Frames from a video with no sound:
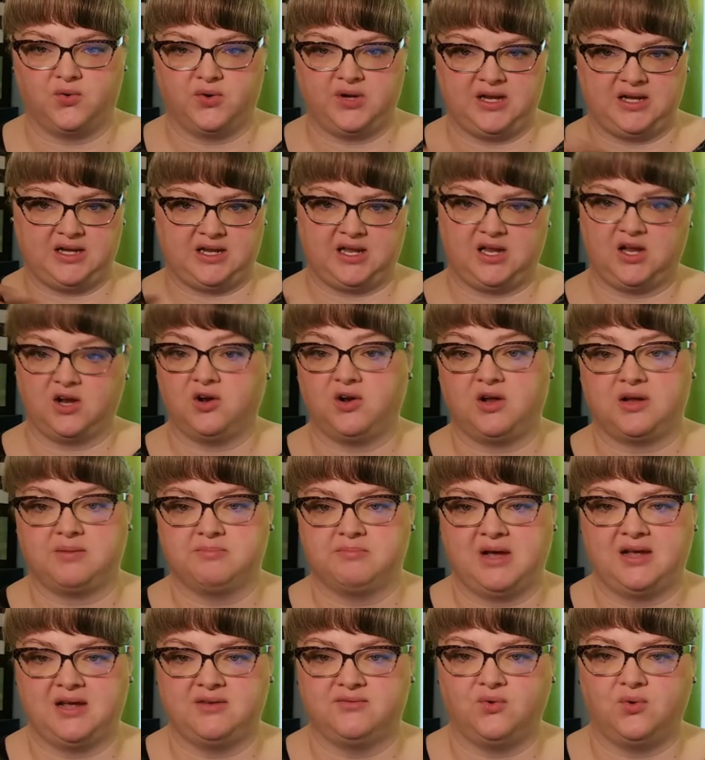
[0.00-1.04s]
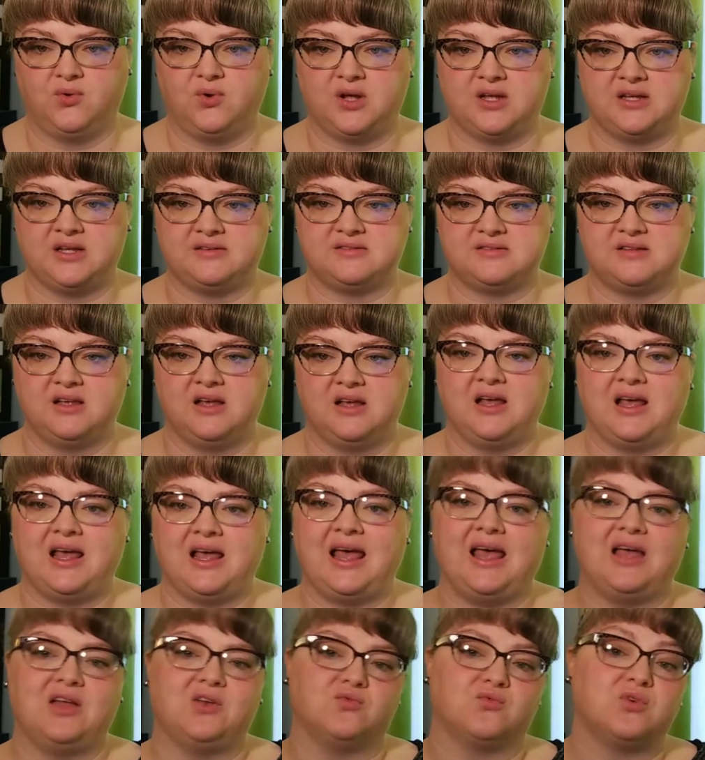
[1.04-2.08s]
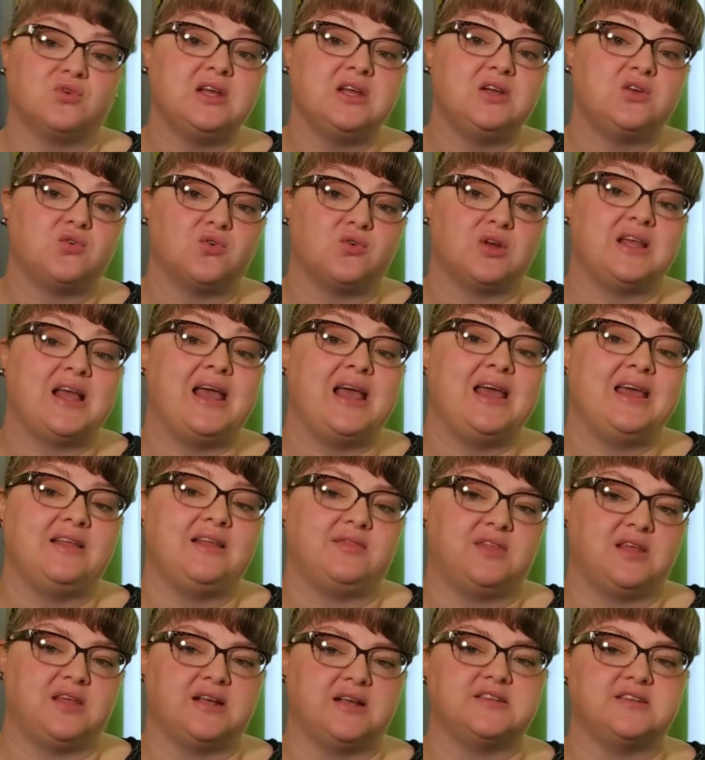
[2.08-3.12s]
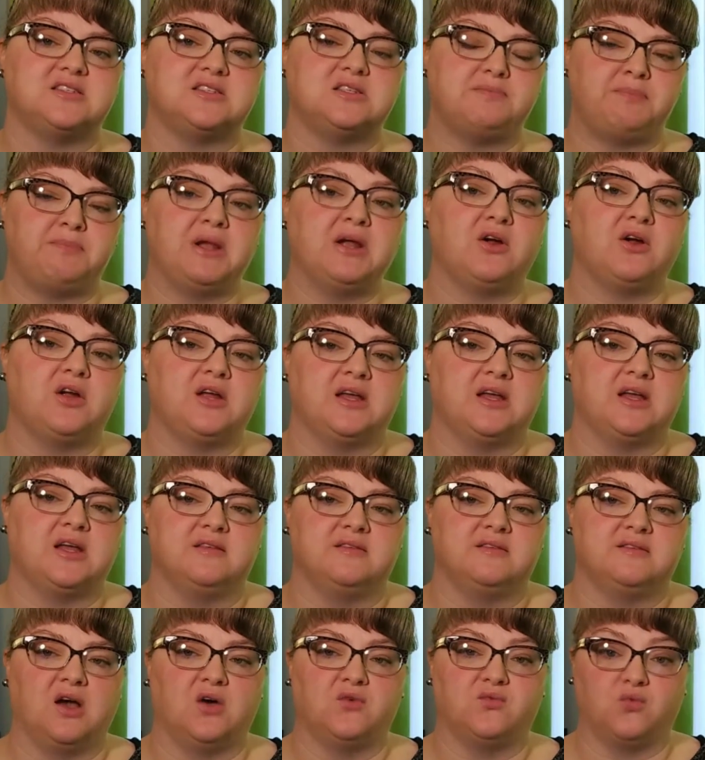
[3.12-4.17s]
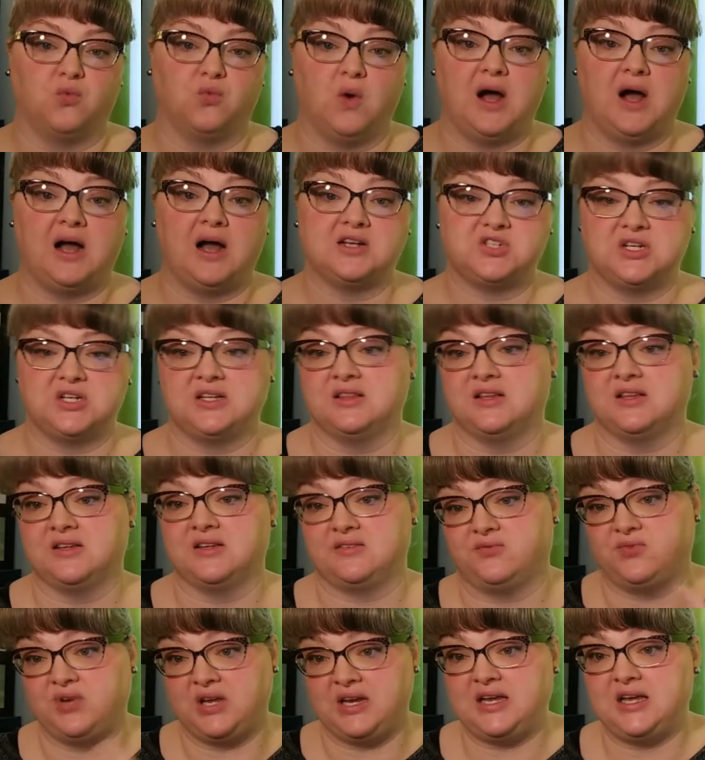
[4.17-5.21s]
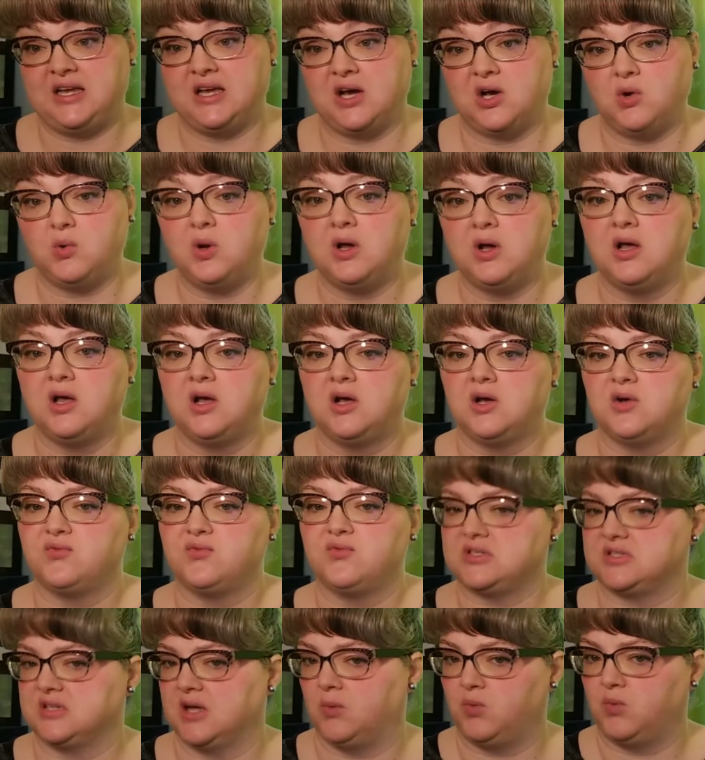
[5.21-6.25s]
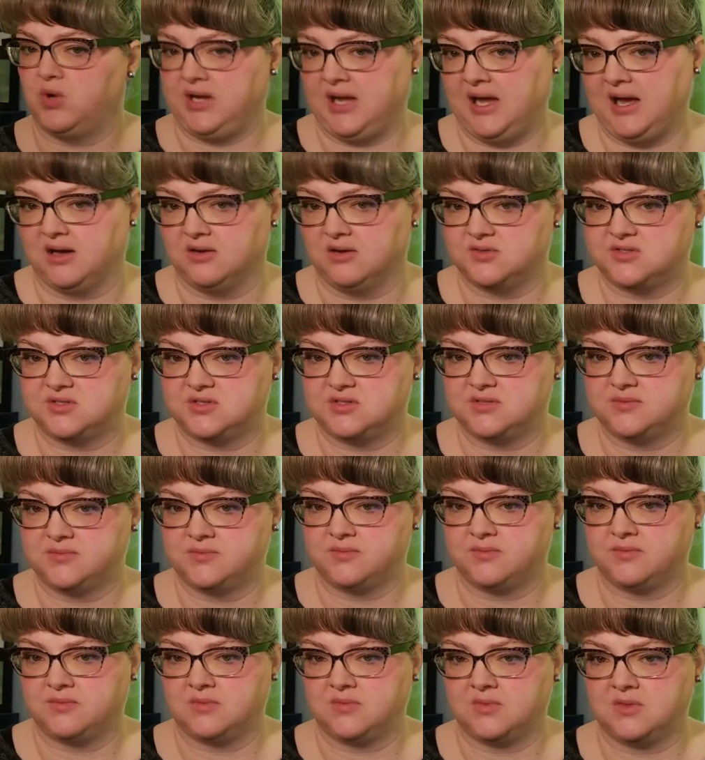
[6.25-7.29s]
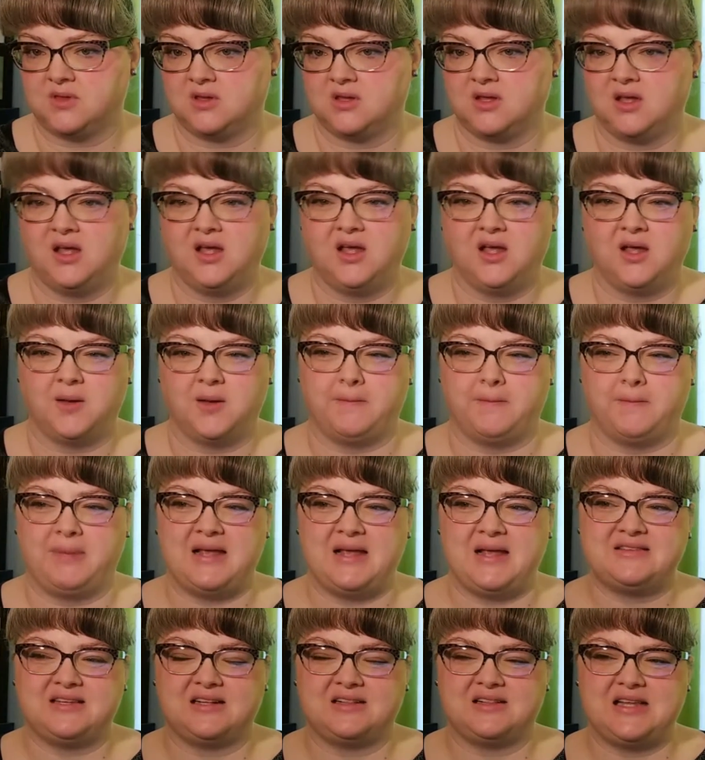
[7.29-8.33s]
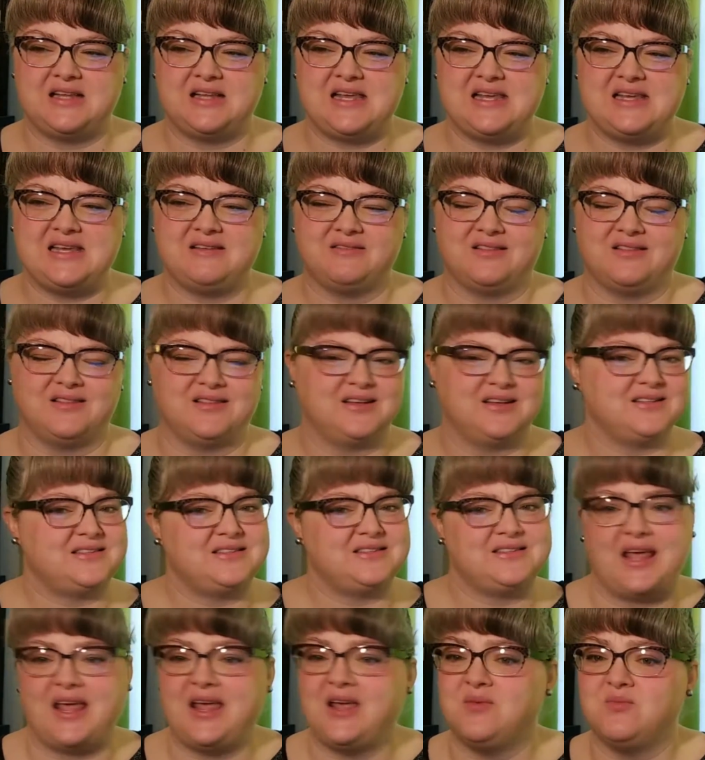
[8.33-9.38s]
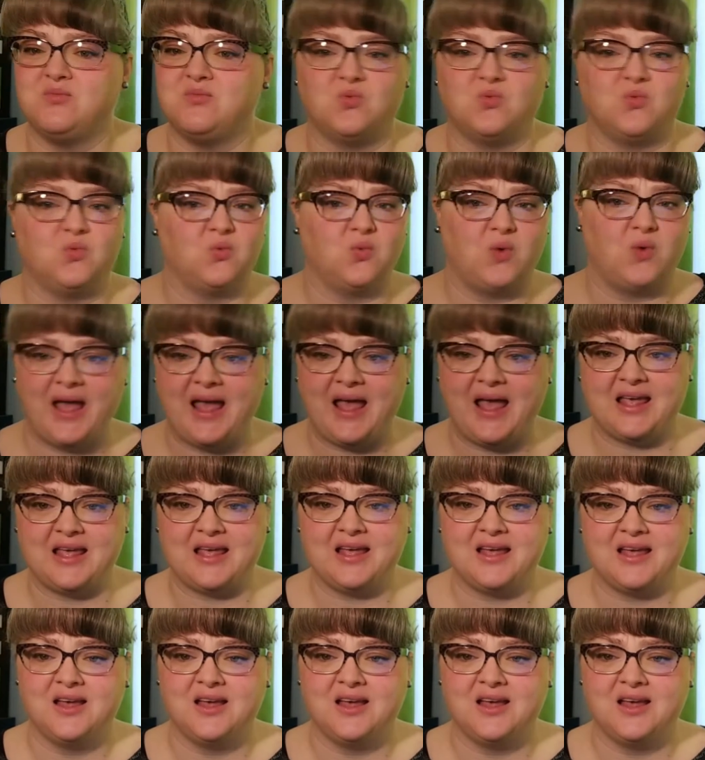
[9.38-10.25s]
and hearing my voice, and recreate the experience of watching this video for someone else. Basically, the same way